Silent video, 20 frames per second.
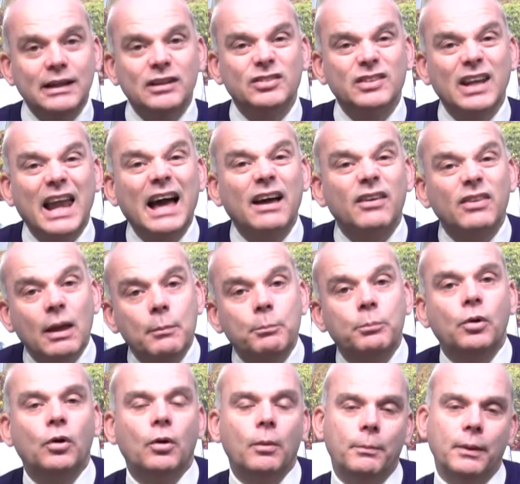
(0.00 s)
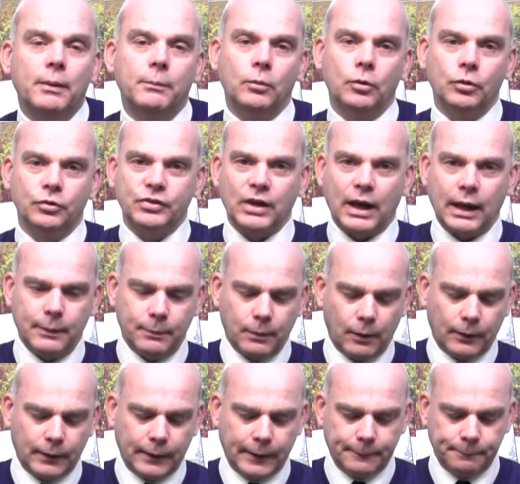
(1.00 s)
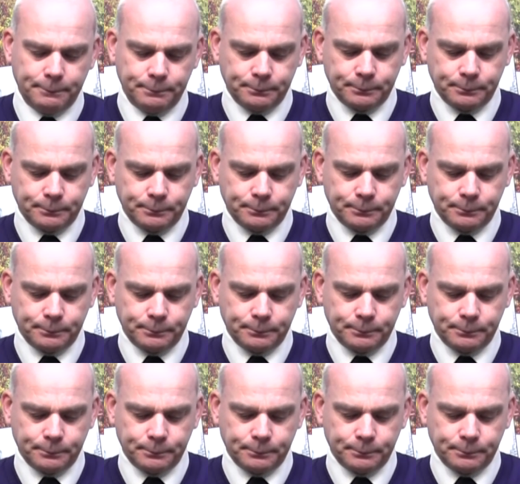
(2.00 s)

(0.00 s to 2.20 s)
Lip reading: slack, then put a bit more tape on it.